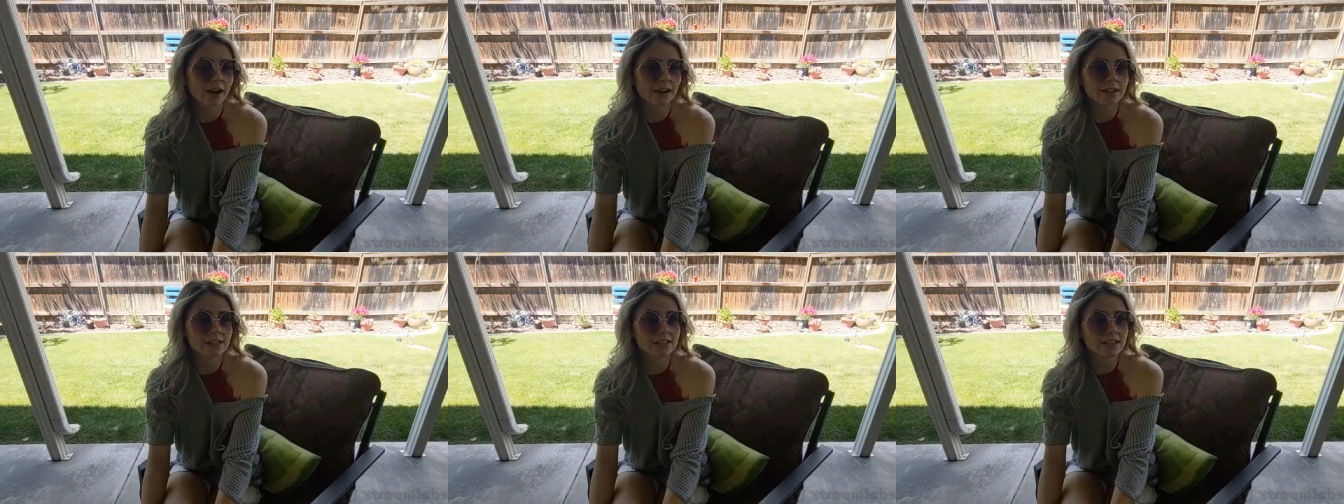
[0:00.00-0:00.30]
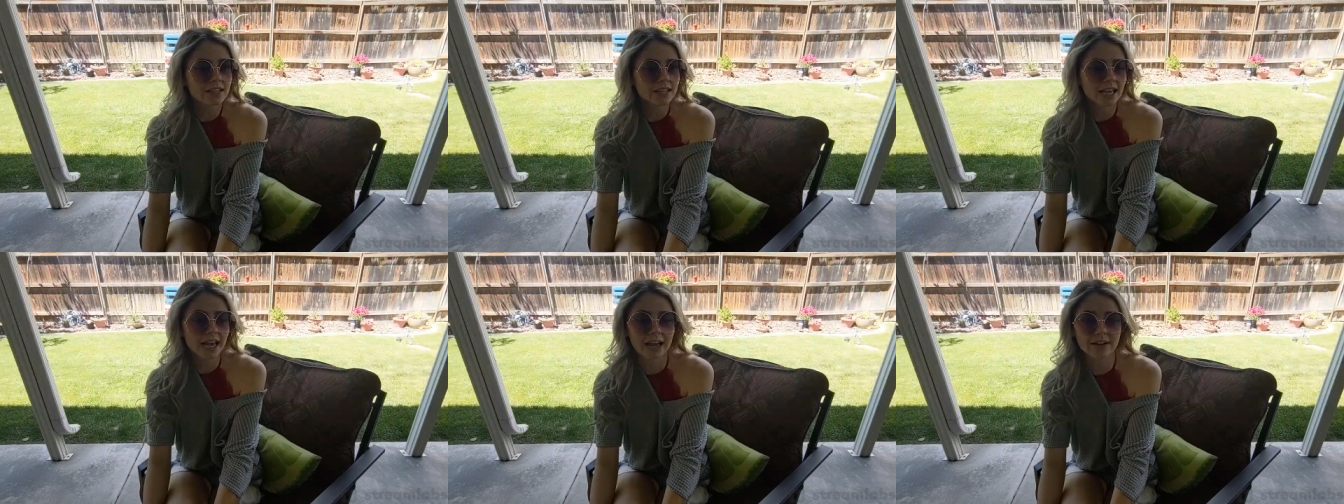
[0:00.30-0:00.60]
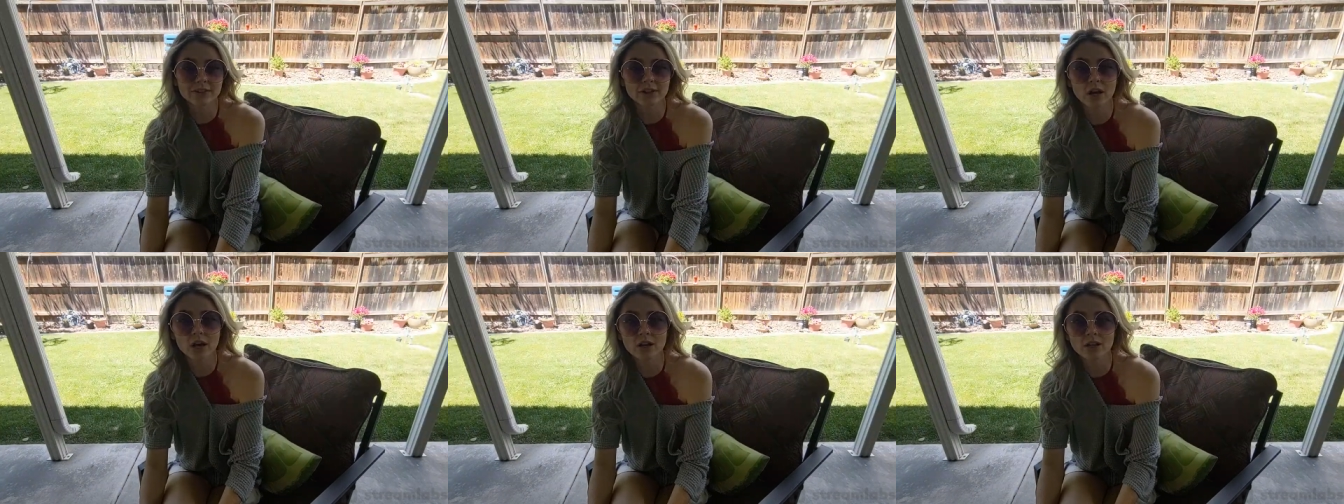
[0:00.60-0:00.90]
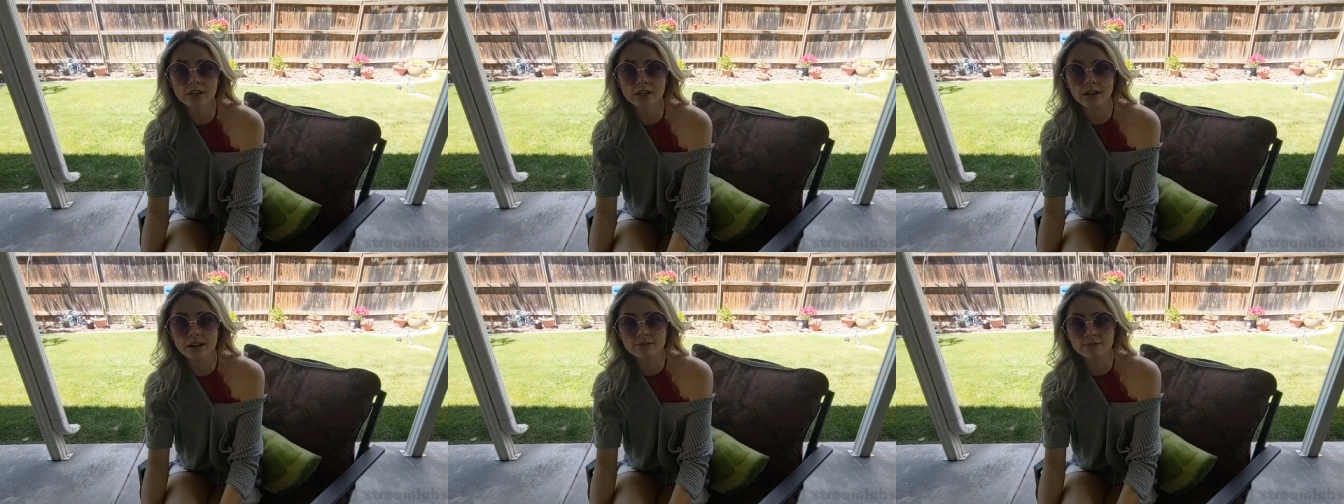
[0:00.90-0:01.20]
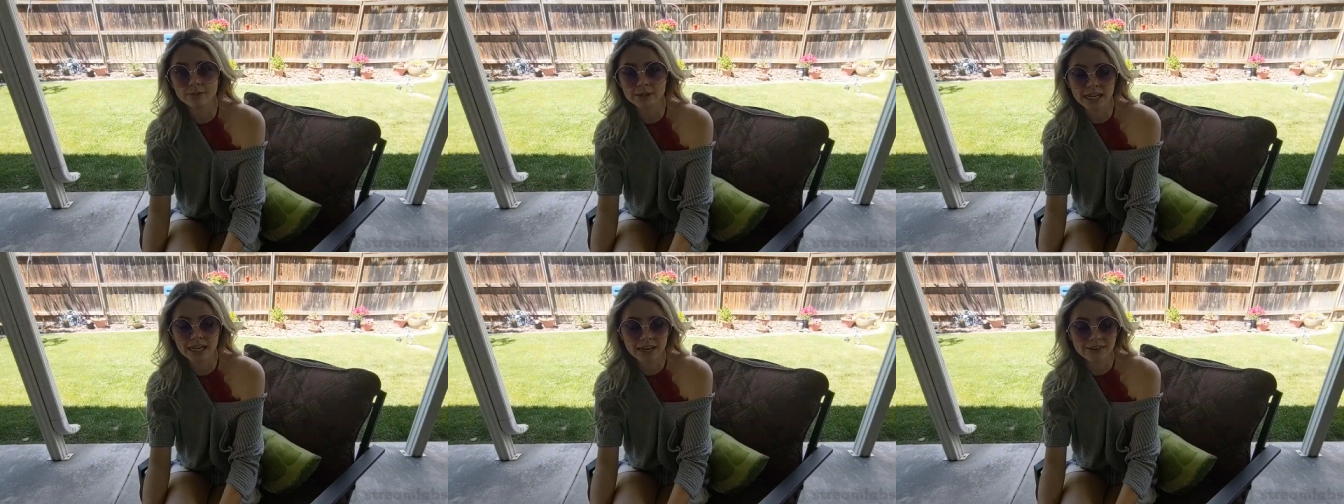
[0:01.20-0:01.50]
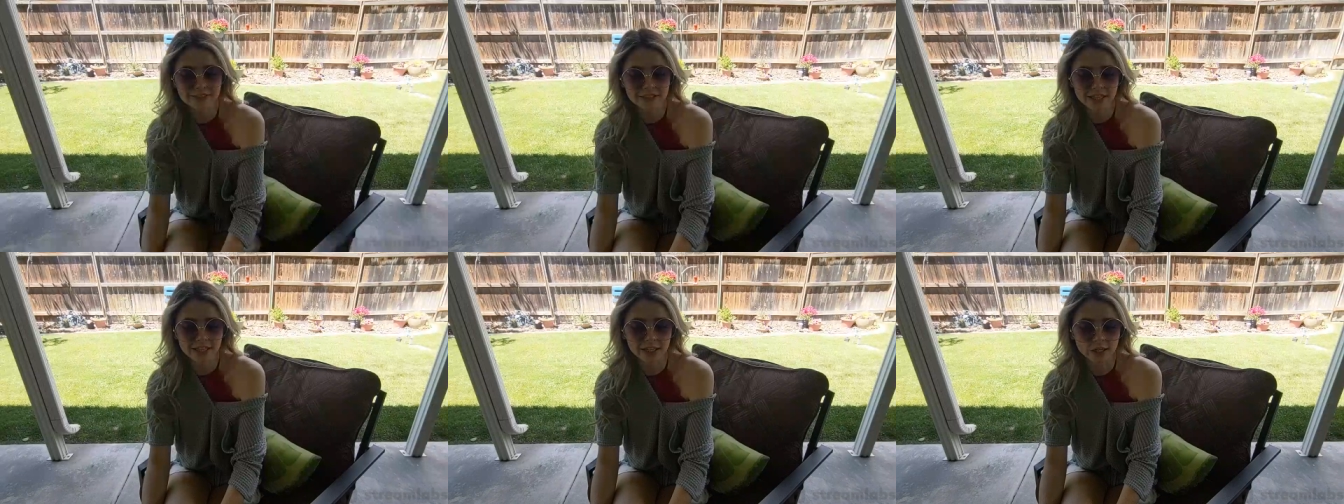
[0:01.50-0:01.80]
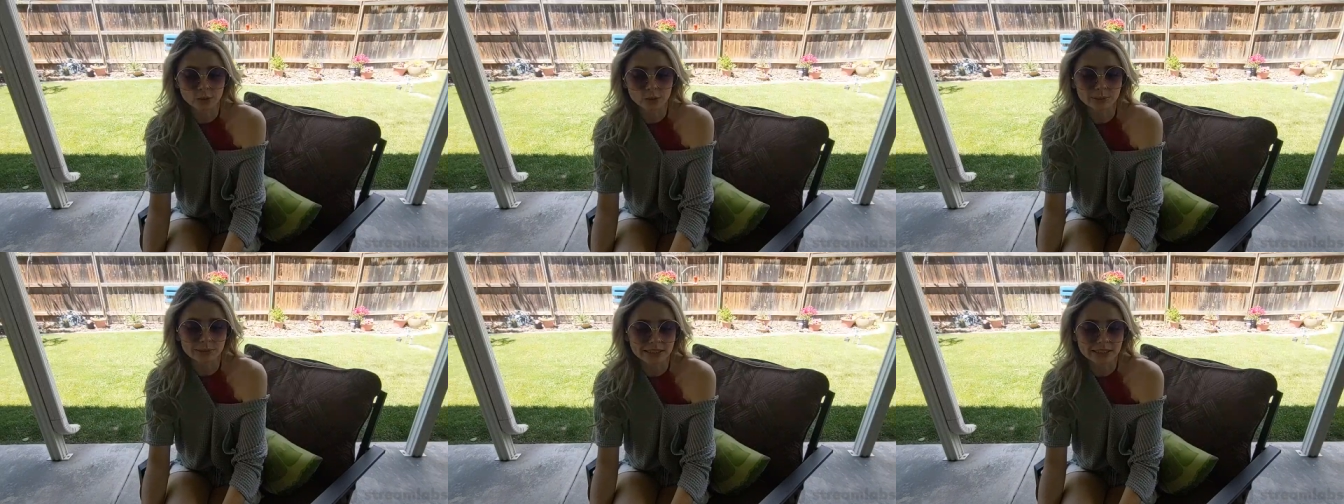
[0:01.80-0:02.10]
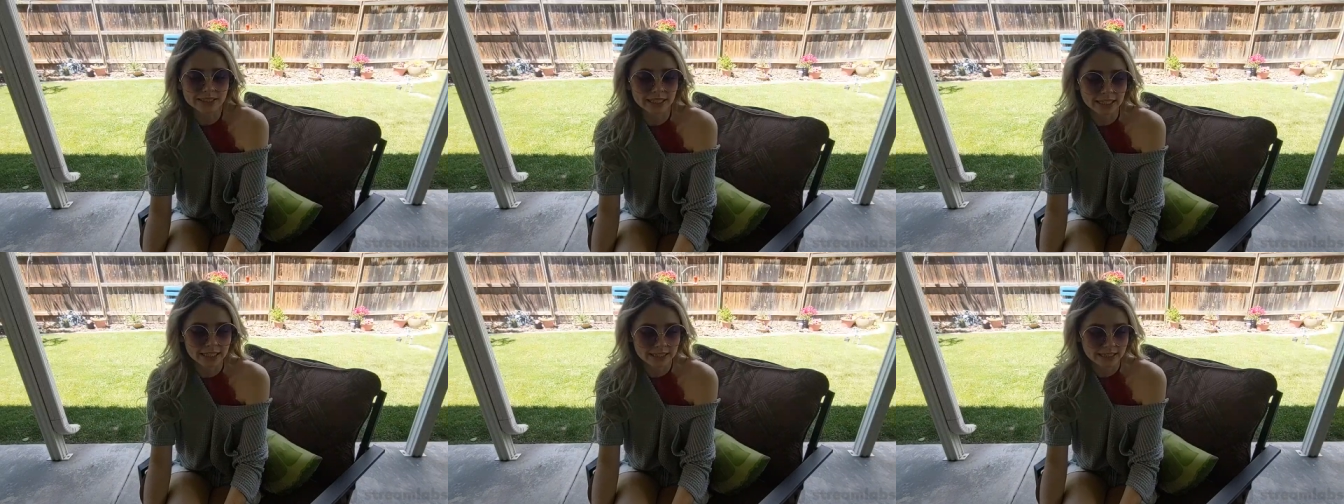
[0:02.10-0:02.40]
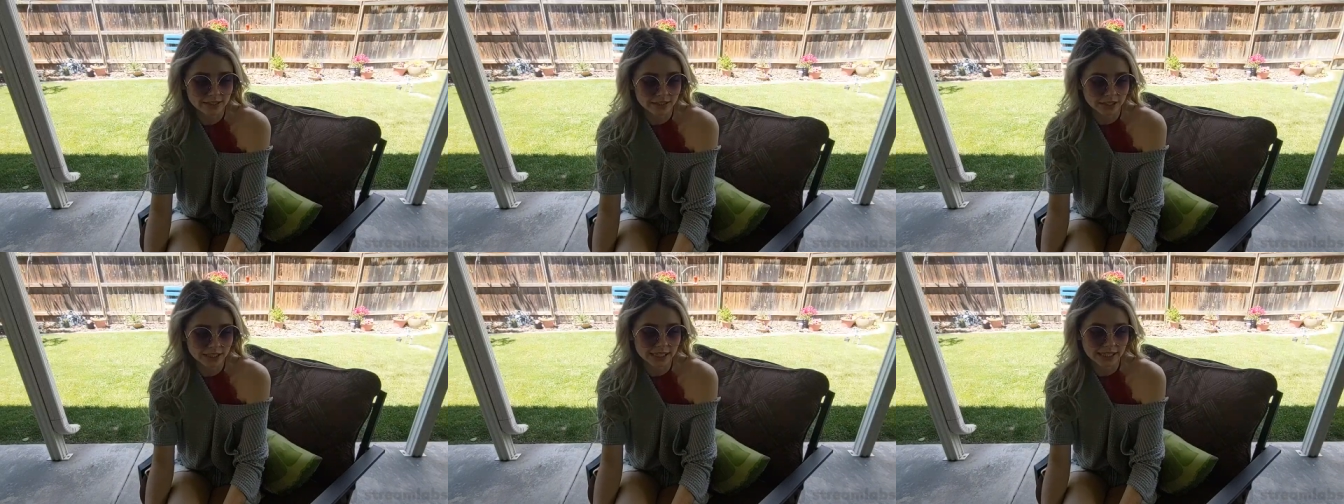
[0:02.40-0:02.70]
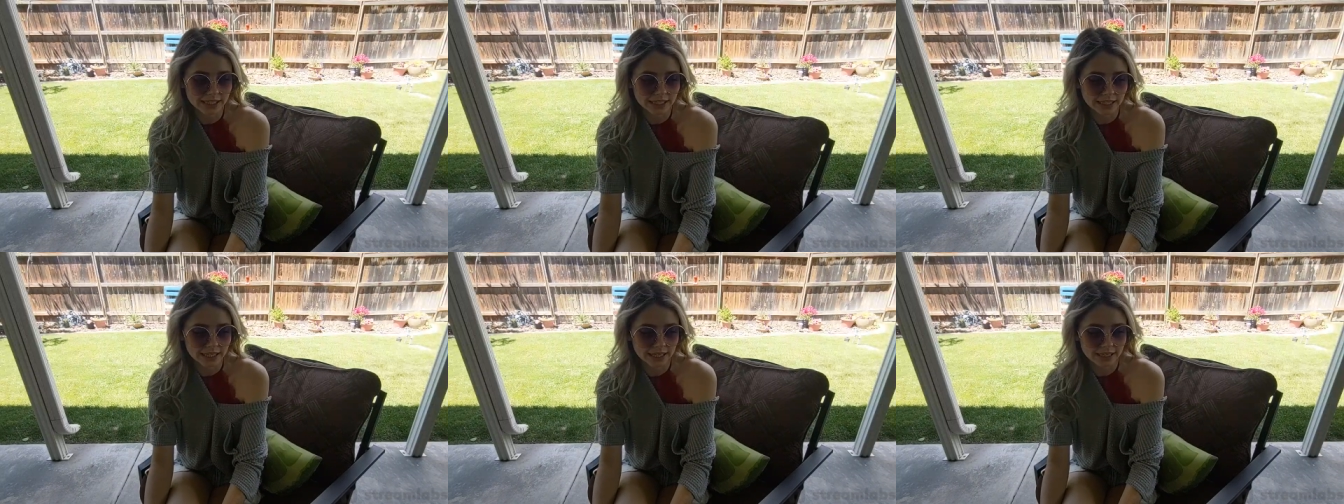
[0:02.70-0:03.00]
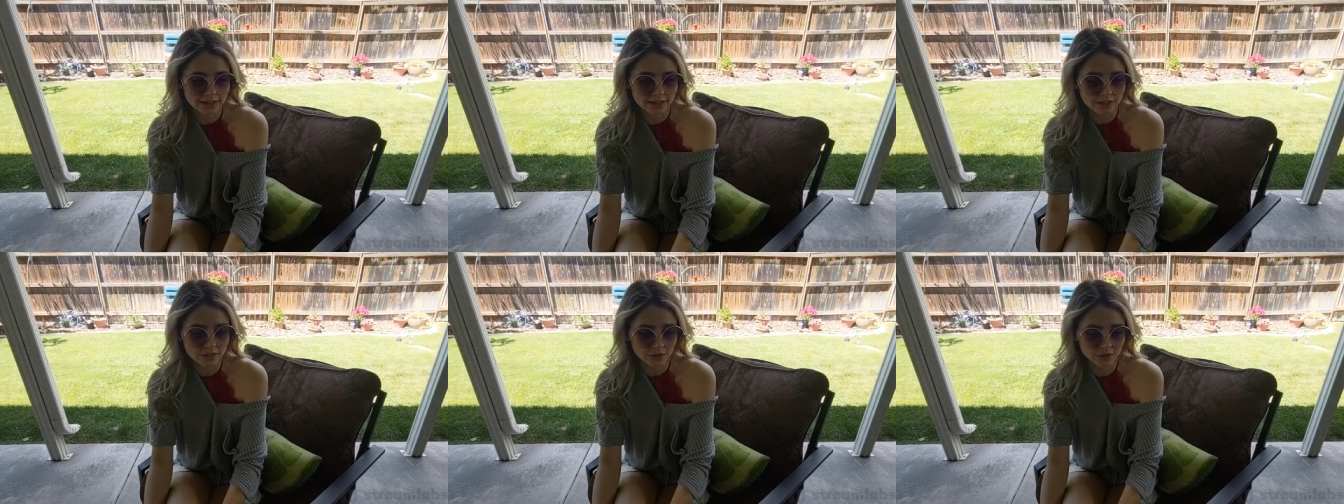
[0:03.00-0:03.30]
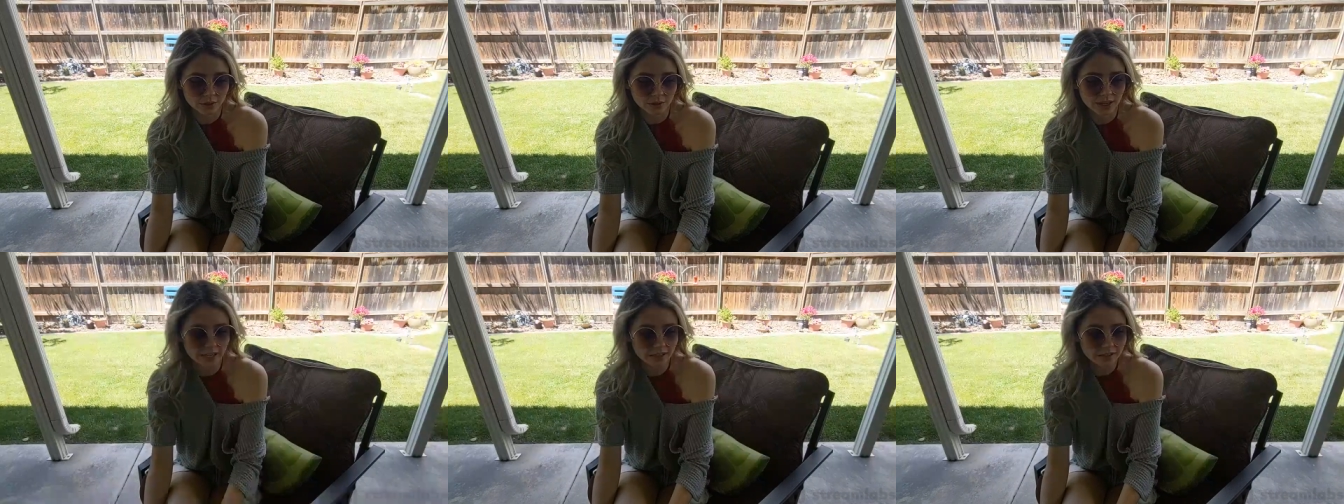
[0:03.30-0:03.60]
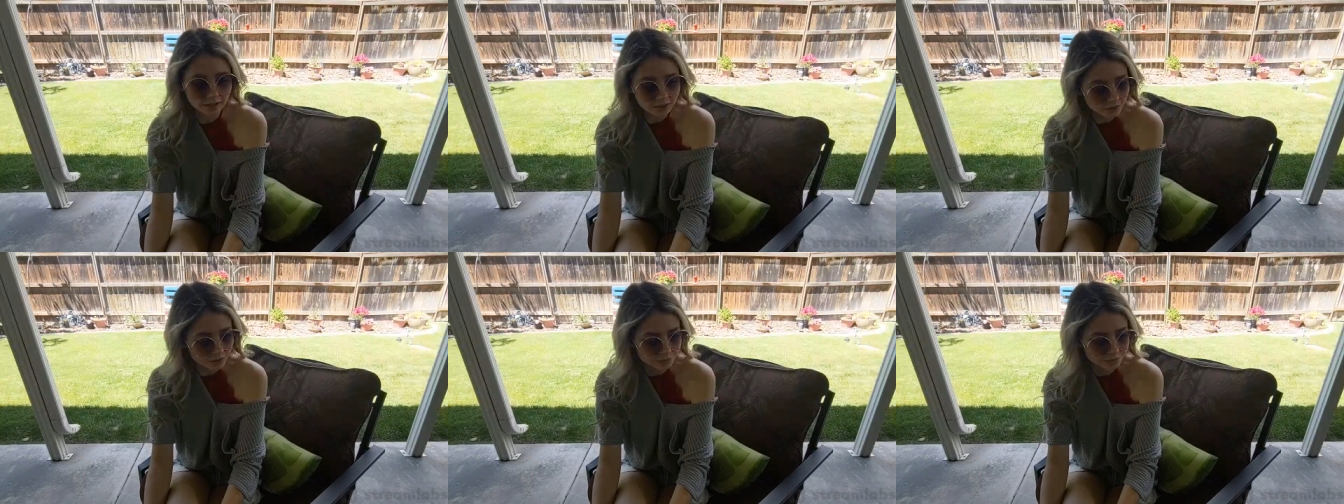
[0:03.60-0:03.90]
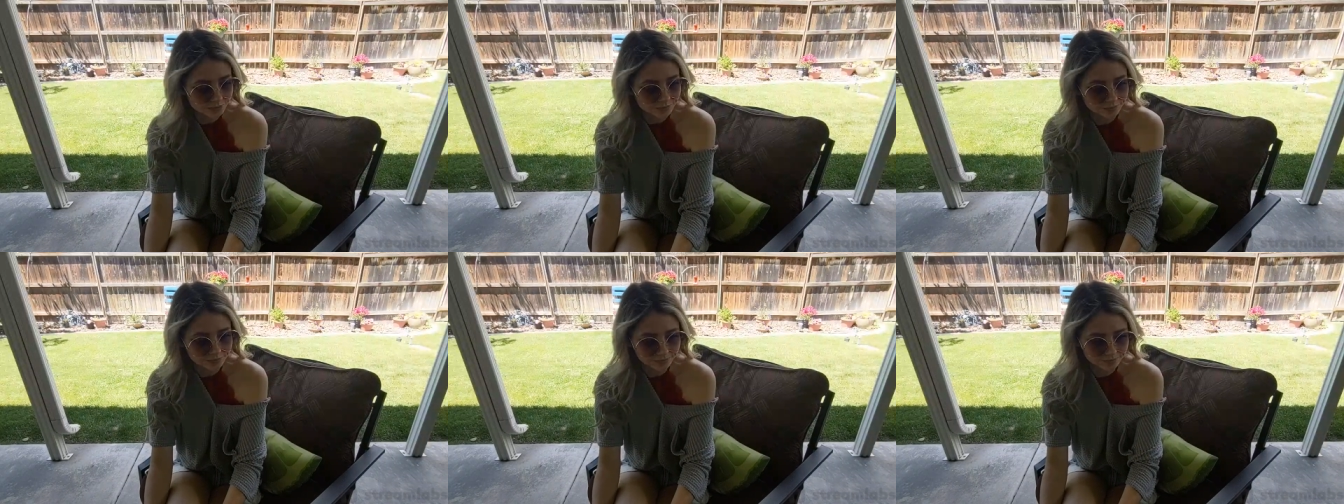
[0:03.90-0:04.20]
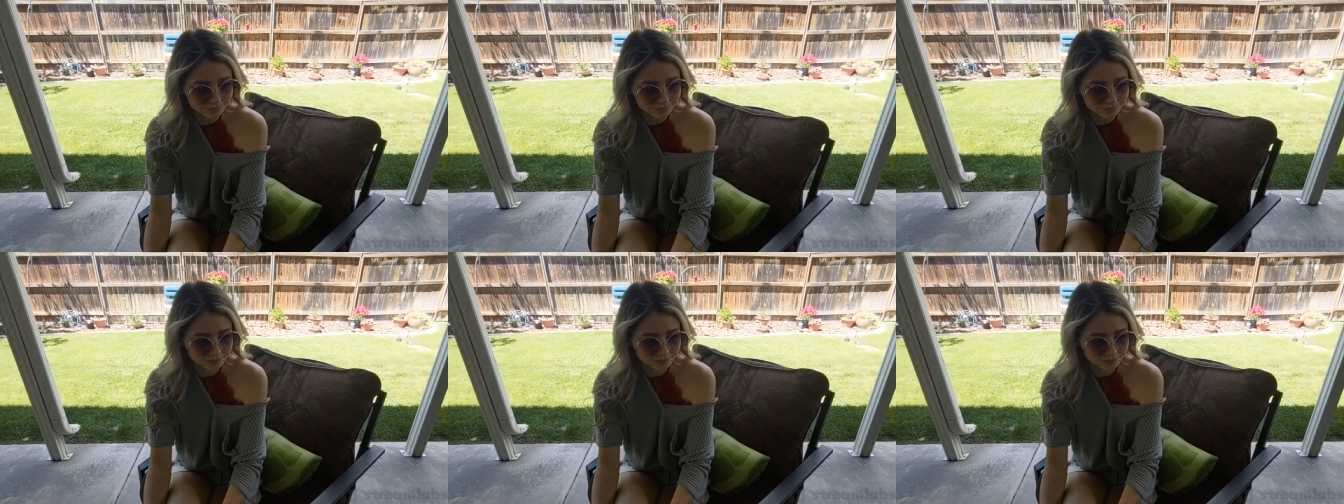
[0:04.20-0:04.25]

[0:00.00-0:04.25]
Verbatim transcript: Honestly, they haven't called it off, but they haven't like opened tickets or anything yet, so I don't know.